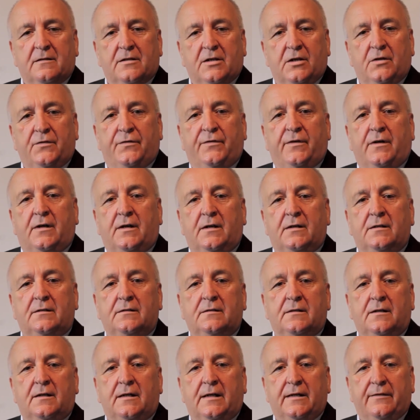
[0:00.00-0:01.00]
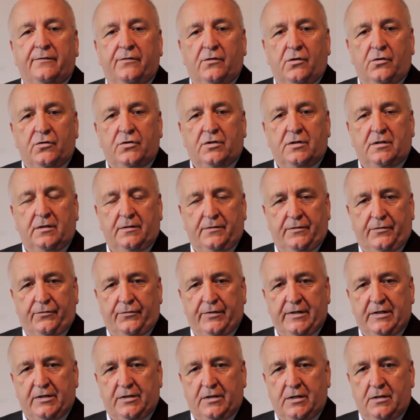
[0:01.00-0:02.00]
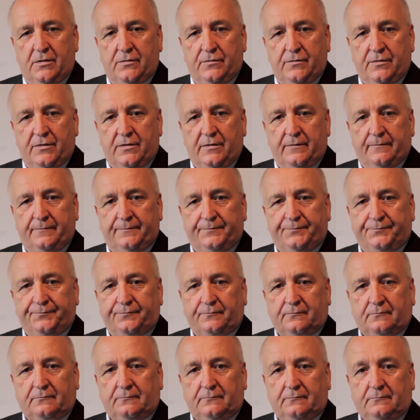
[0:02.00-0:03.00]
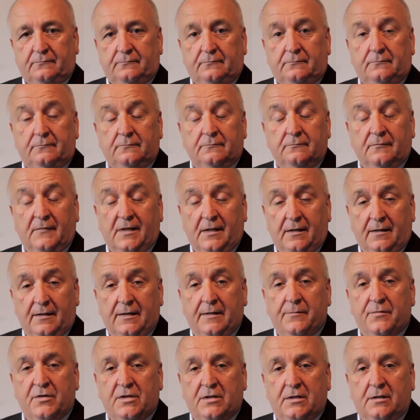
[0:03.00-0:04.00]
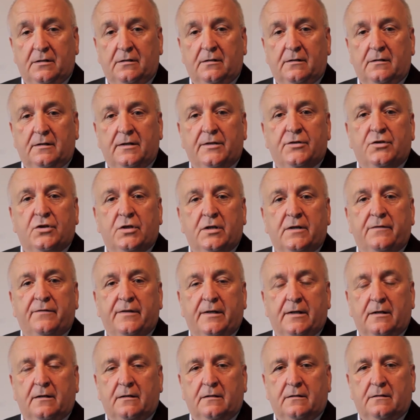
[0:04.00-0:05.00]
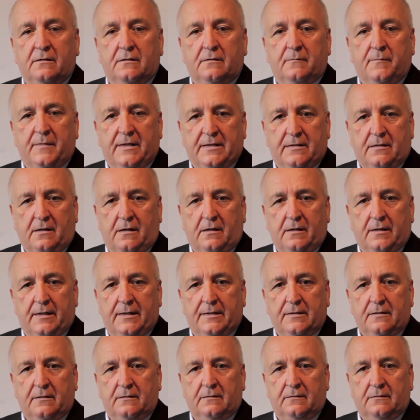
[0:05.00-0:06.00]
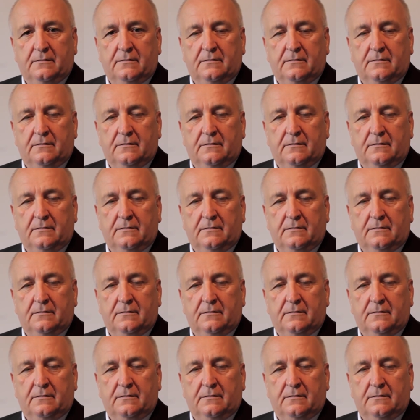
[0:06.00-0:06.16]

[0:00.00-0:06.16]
So far, I've lost three stones, and I'm still achieving my target.